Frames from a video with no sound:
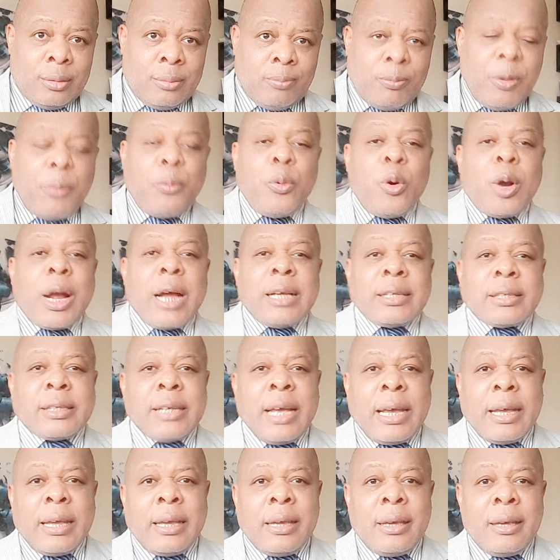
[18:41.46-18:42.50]
People can
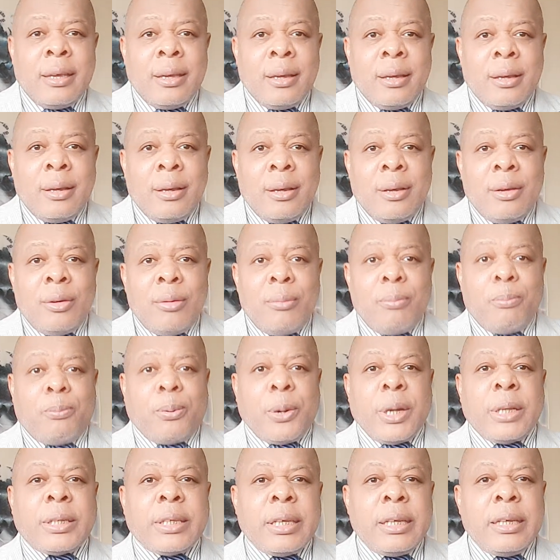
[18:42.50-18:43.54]
say
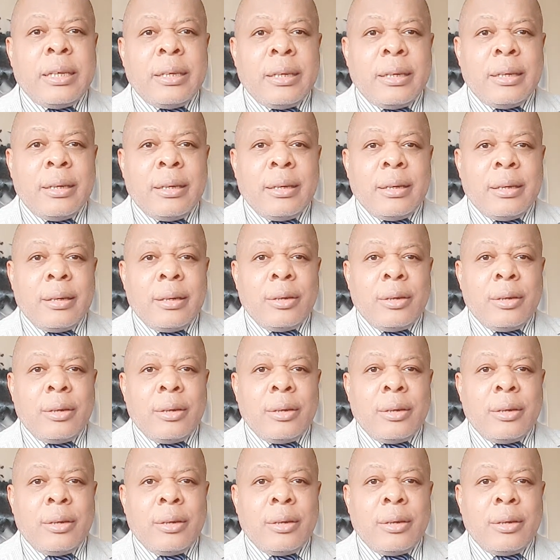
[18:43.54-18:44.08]
Britain,